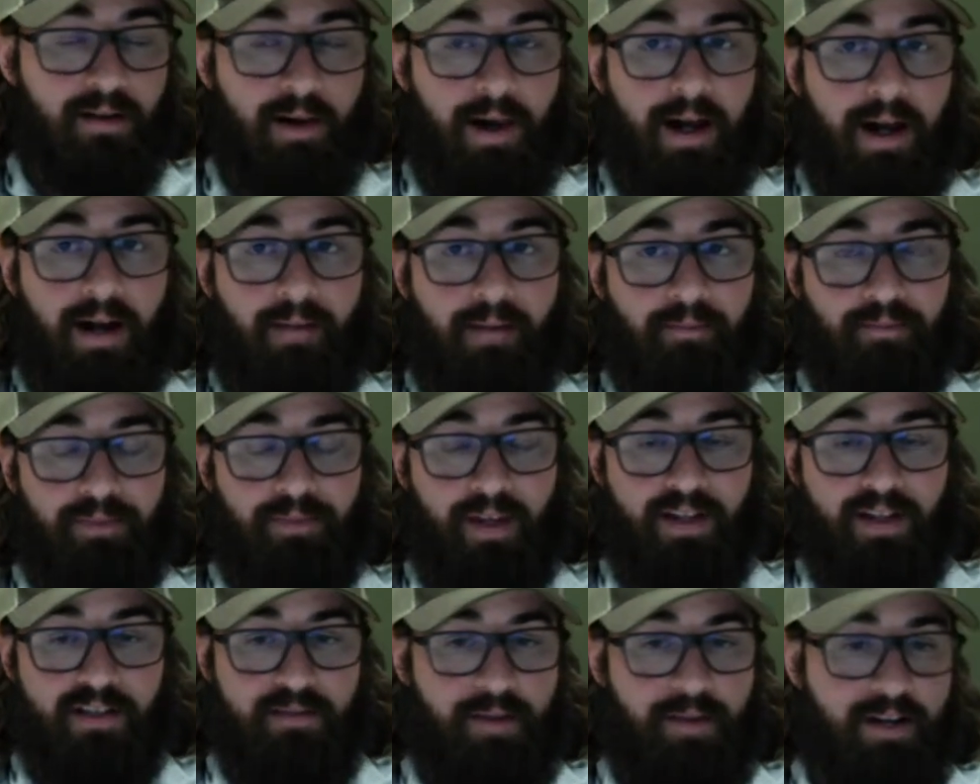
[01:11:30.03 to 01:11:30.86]
um,
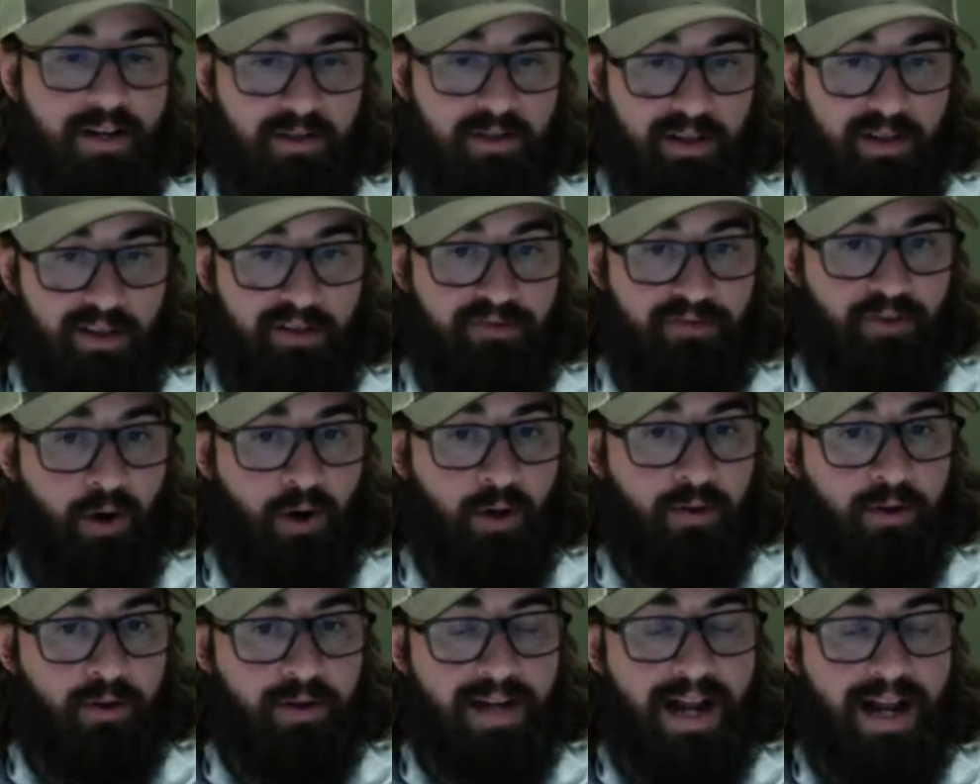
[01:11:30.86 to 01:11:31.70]
especially the
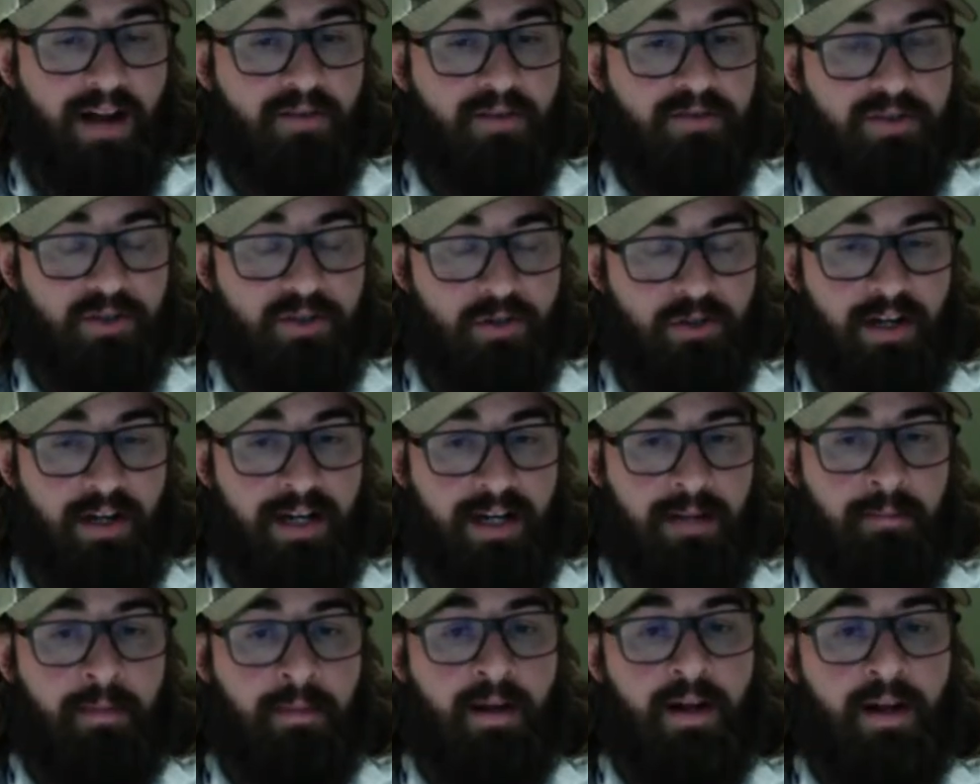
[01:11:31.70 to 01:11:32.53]
farther
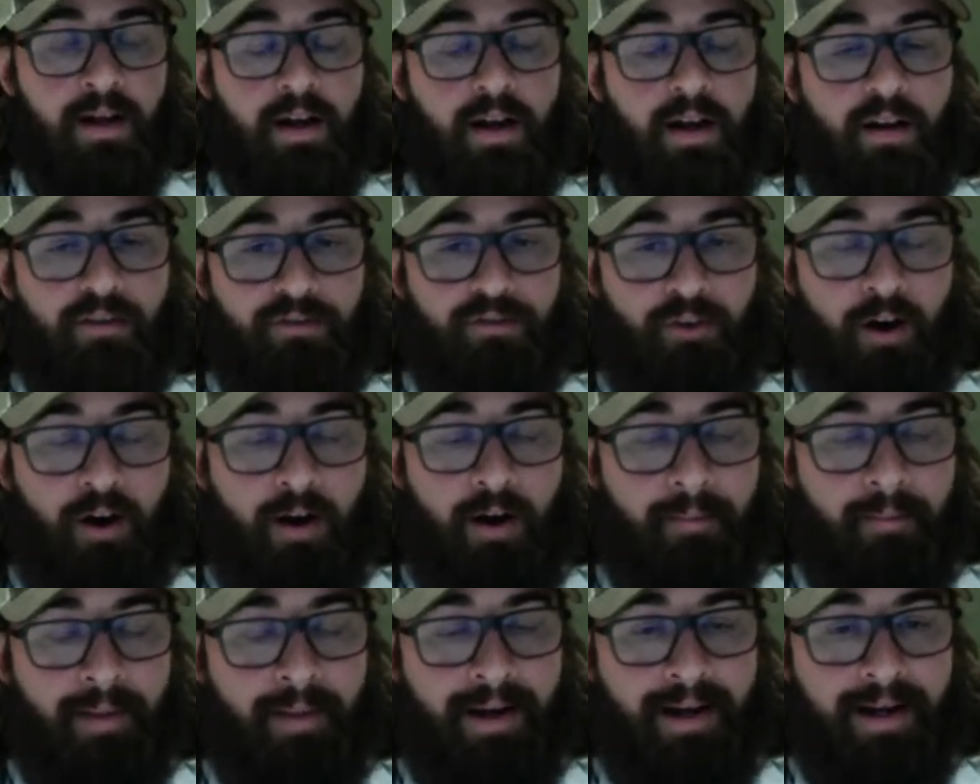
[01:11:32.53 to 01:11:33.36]
downstream
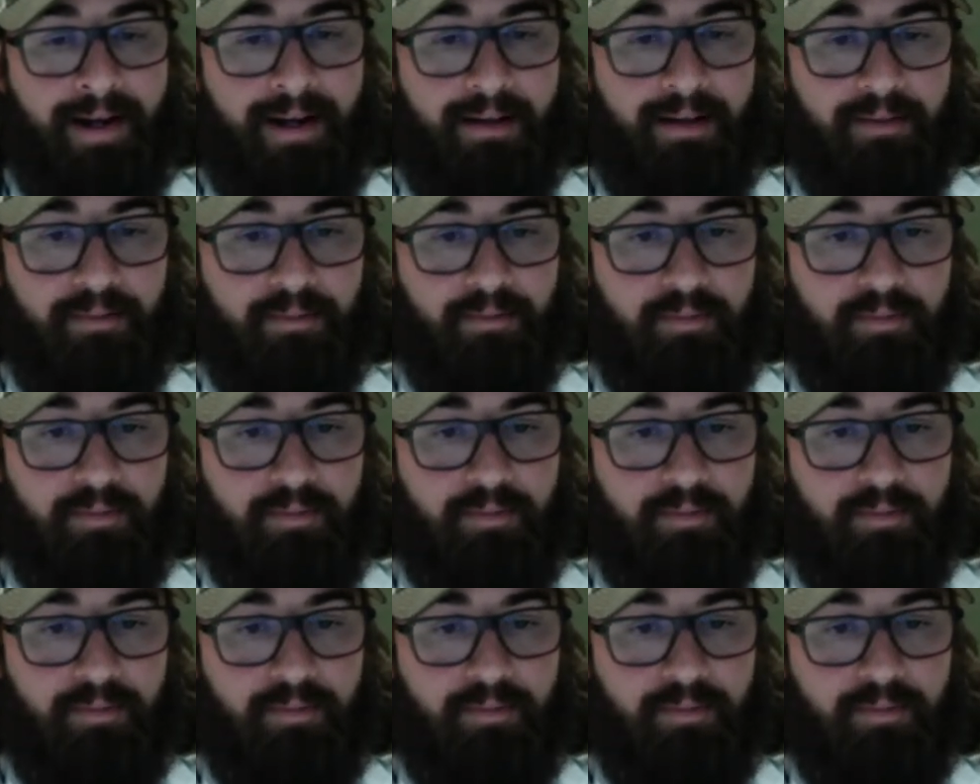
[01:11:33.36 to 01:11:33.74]
from uh,